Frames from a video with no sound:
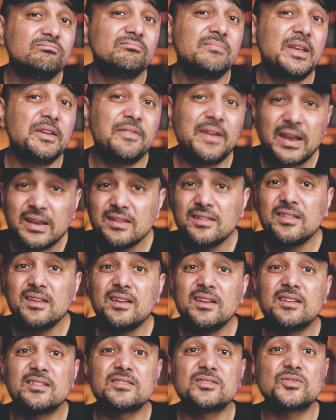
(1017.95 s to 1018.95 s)
If
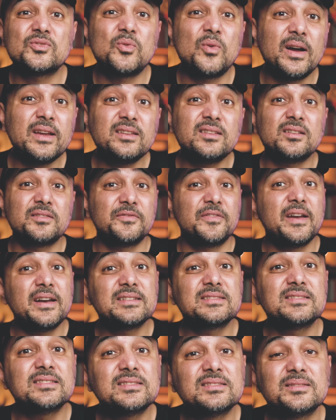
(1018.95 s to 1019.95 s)
anything, it is quite a fair
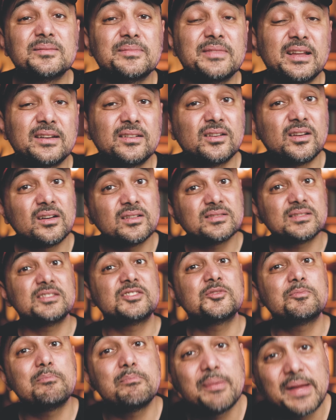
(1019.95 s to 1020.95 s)
system that does
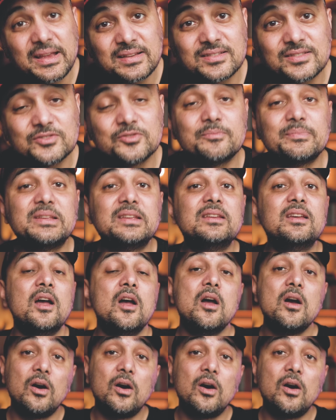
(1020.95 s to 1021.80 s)
its best to be